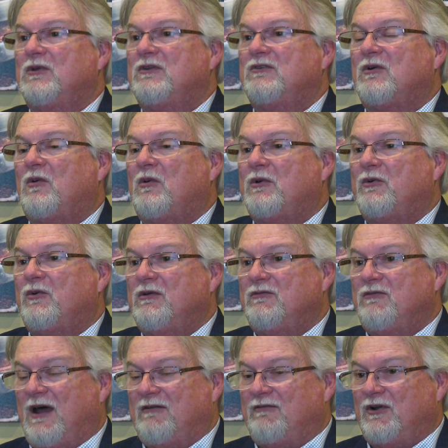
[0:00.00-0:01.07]
be somewhere between
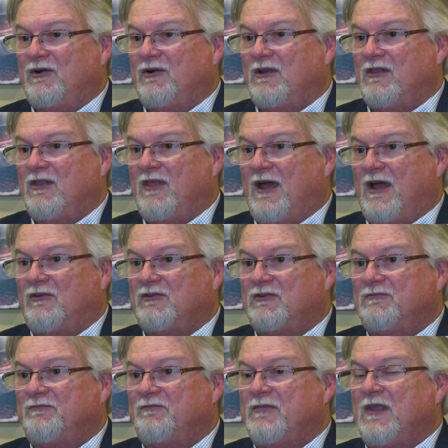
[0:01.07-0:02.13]
500 and
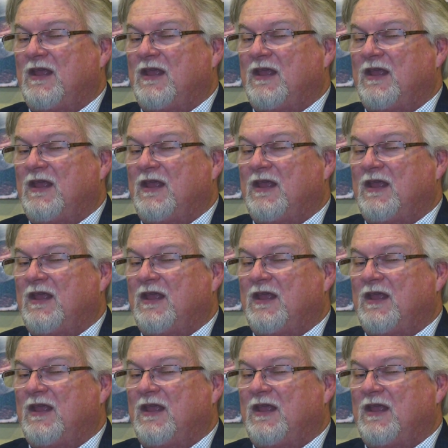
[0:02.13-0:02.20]
1,000.